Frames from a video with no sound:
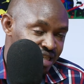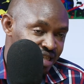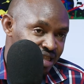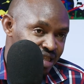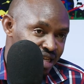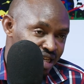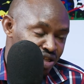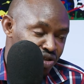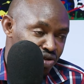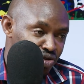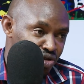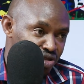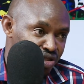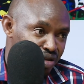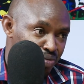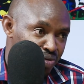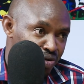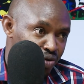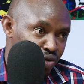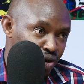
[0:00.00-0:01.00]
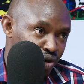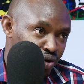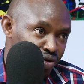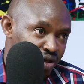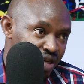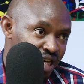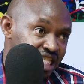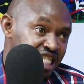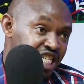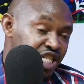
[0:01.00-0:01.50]
That is also something we're
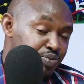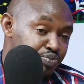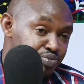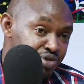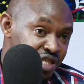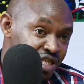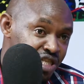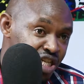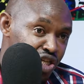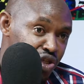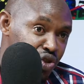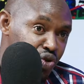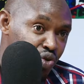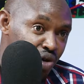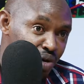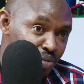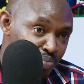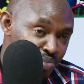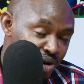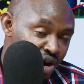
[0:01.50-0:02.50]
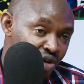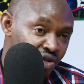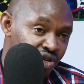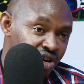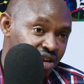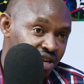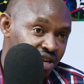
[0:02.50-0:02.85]
looking at, especially to empower